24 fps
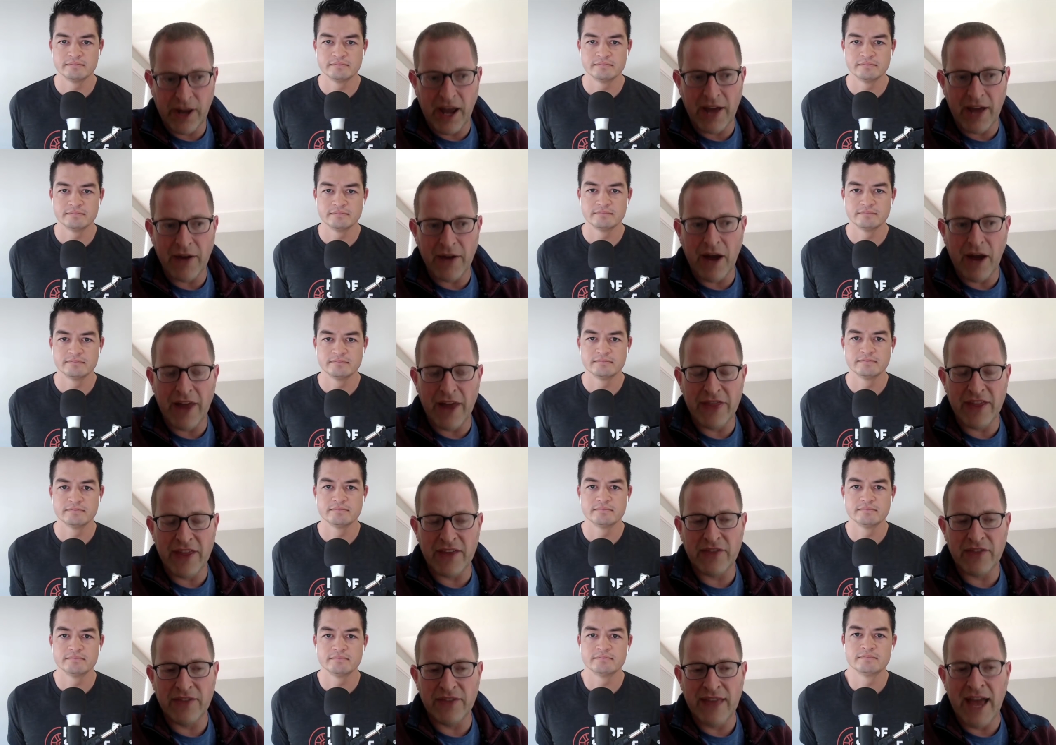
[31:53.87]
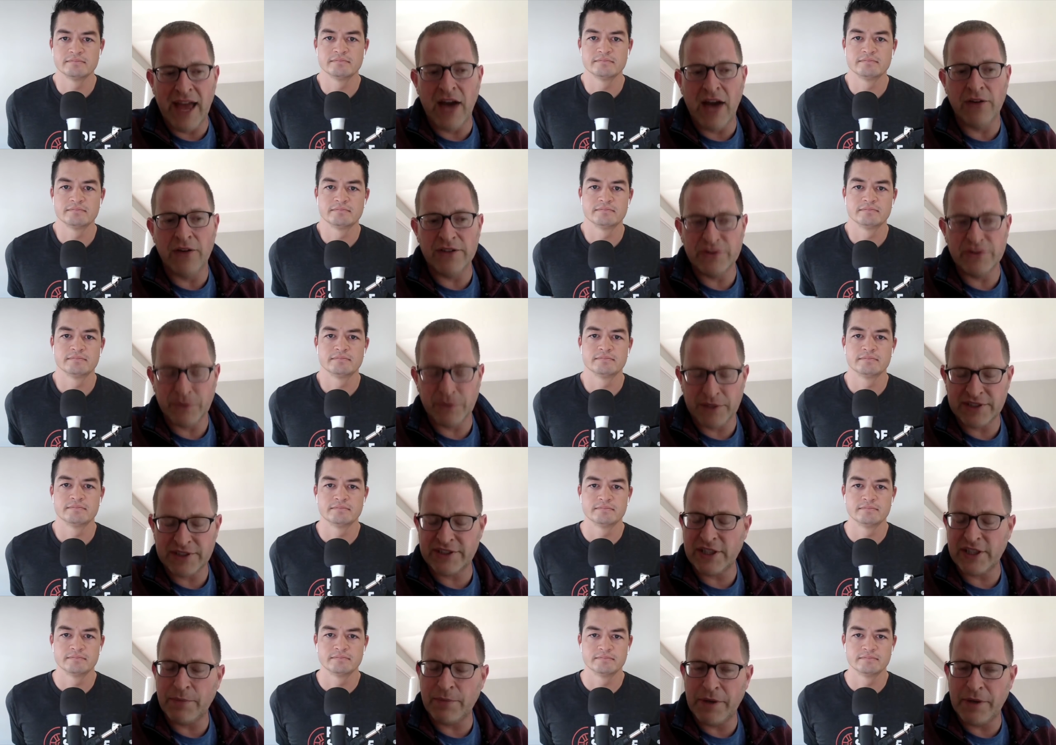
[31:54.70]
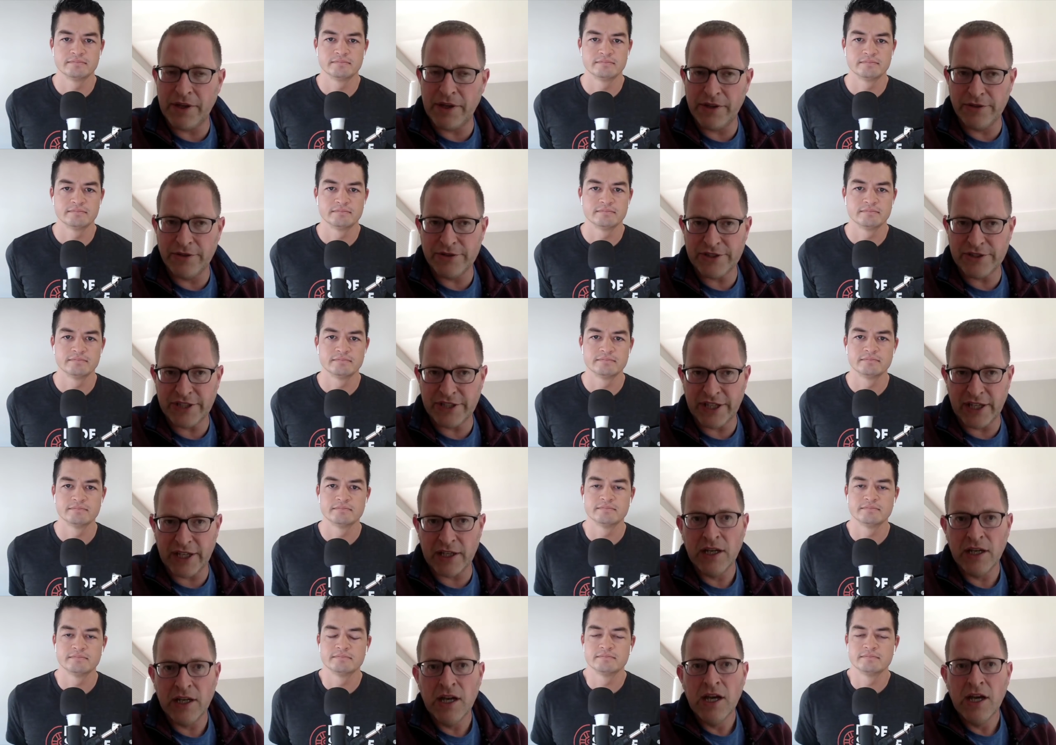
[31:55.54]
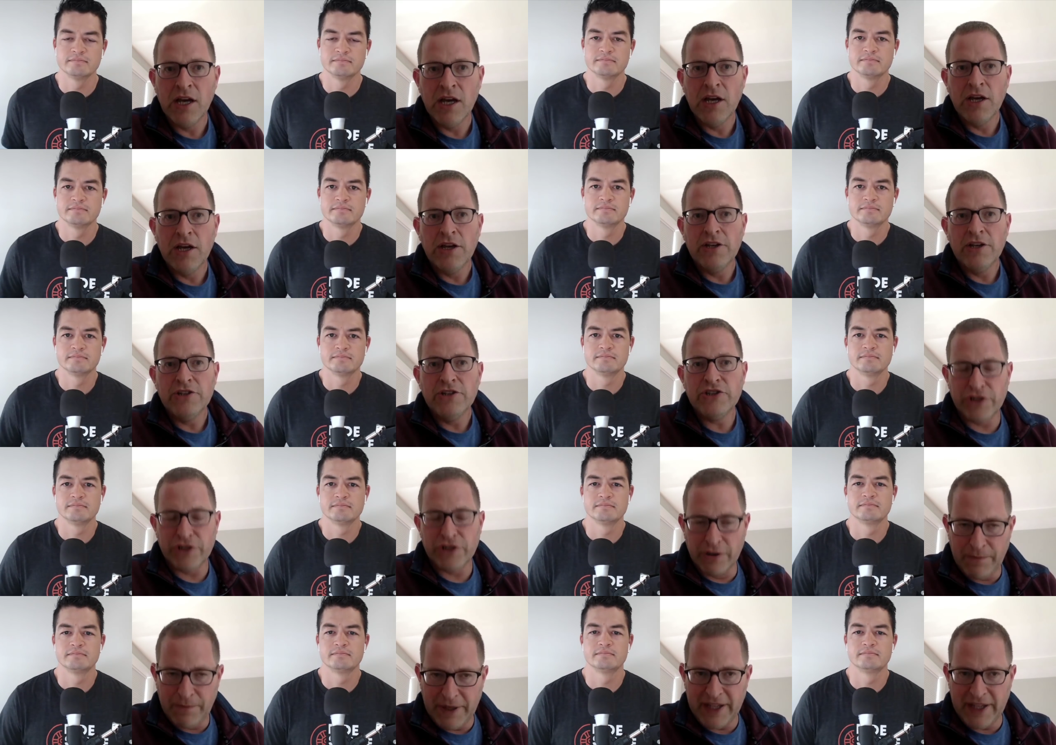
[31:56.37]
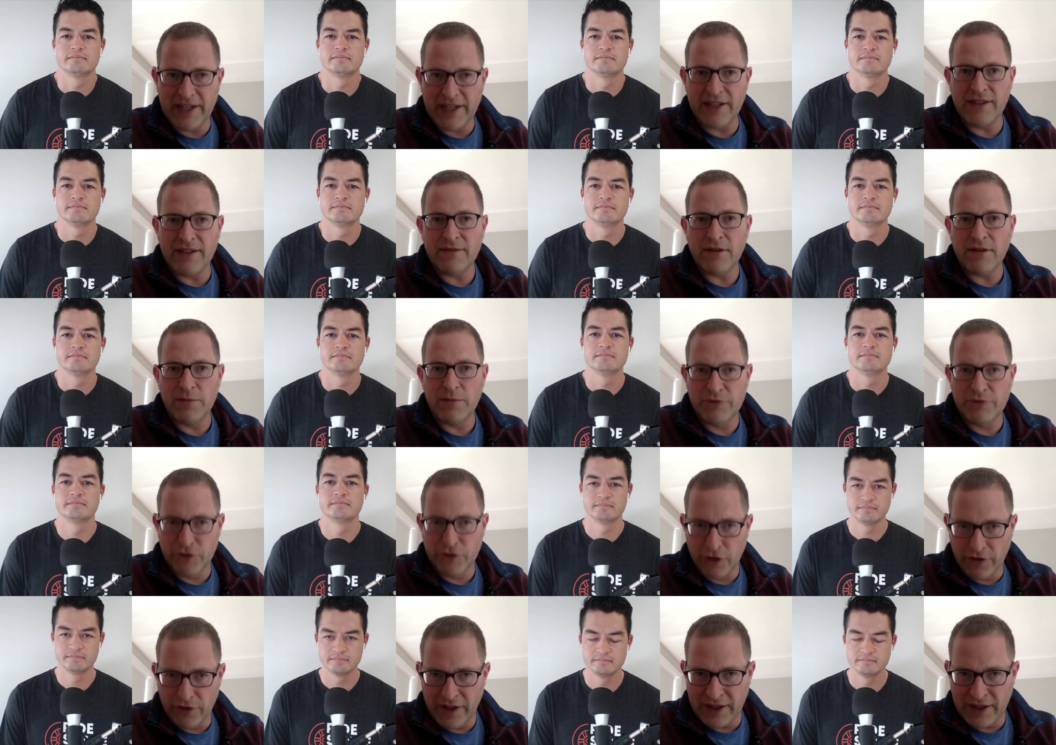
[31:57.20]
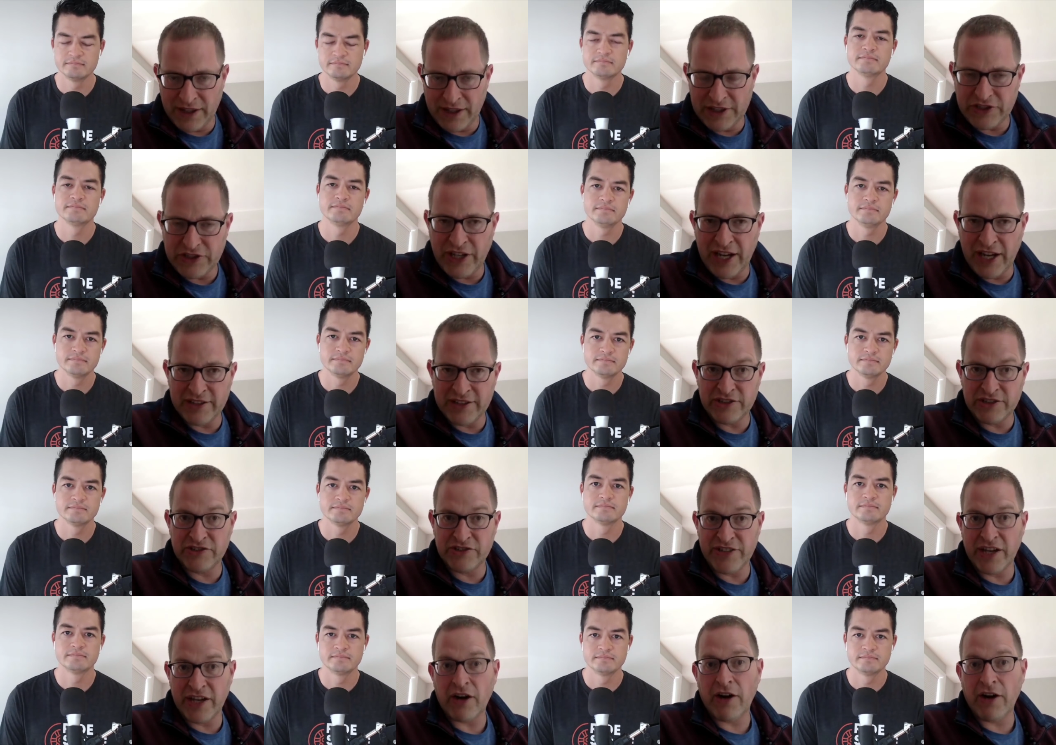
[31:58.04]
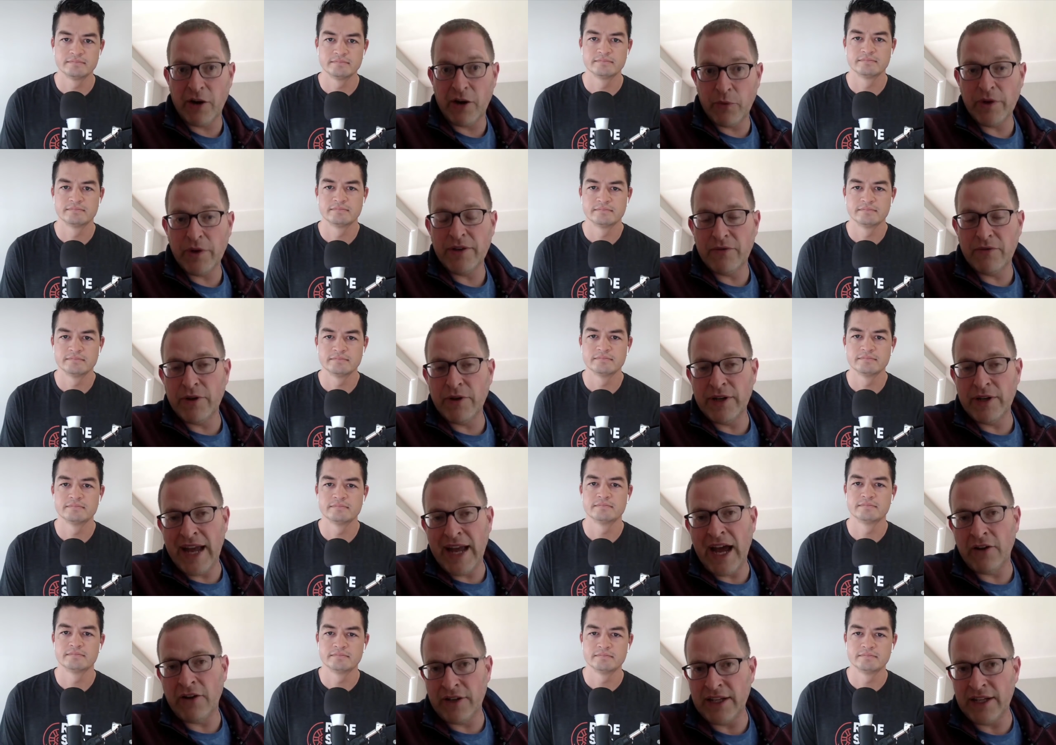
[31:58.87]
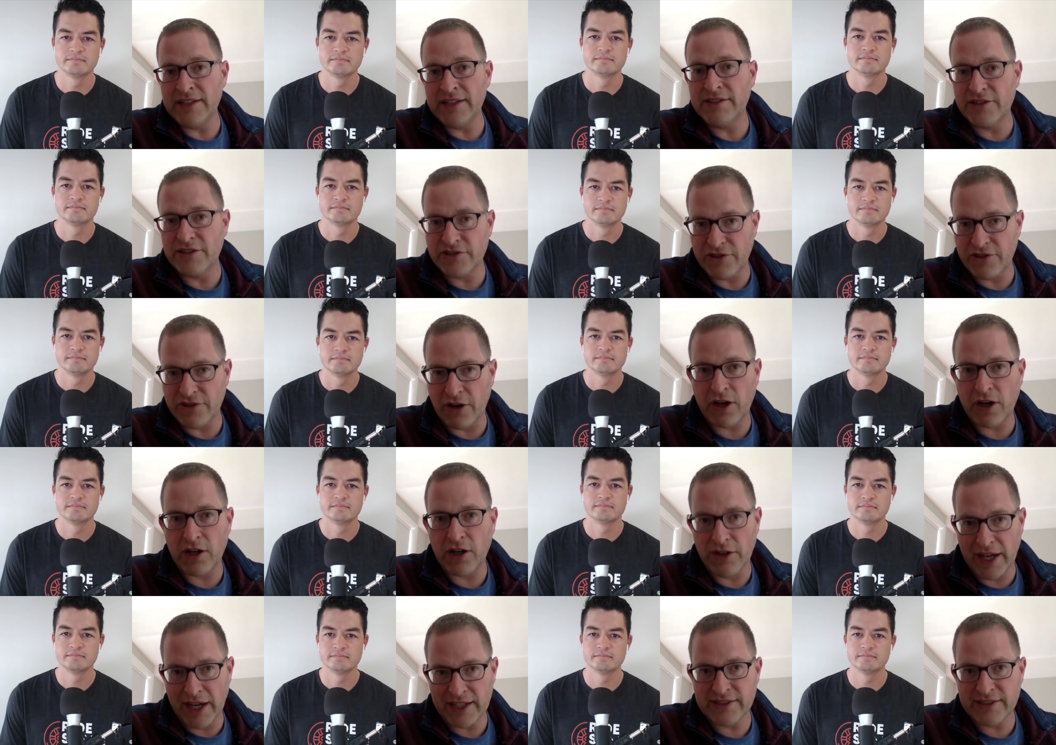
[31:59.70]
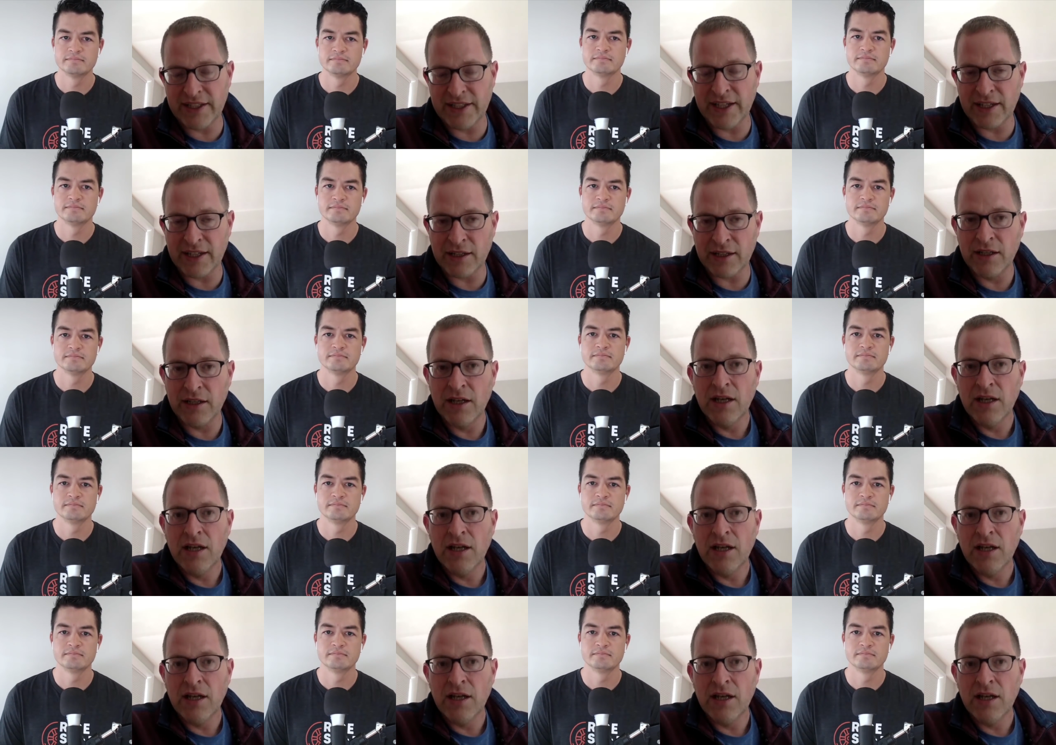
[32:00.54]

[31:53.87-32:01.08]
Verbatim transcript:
Speaker 1: I, I think now is when CPUC should be observing this change and saying, all right, we, we now need to start collecting